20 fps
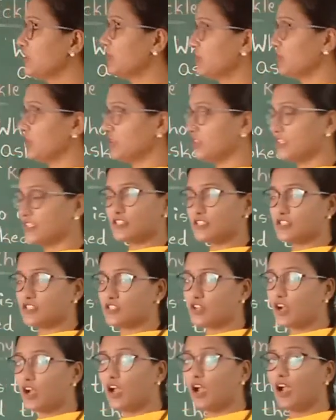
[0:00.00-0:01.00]
This is
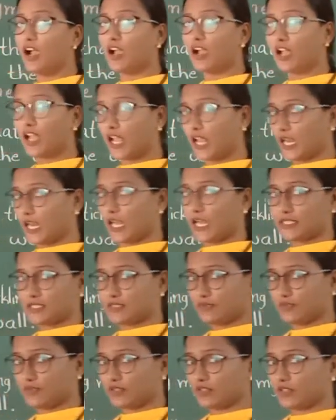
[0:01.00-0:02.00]
your class
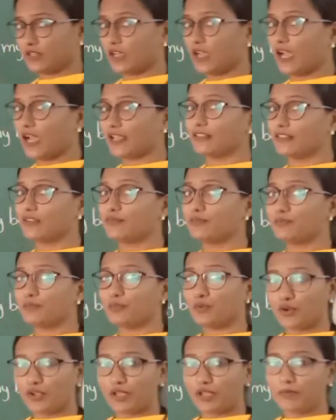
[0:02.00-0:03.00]
work. And the
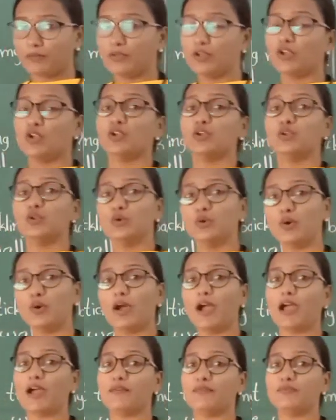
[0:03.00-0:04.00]
poem you
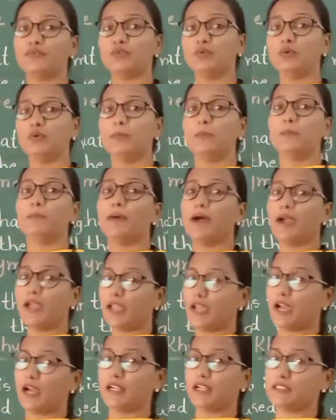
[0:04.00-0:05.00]
have to by
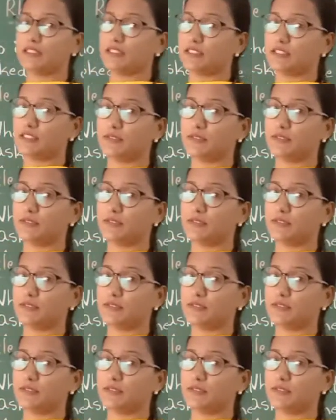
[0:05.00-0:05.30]
heart it.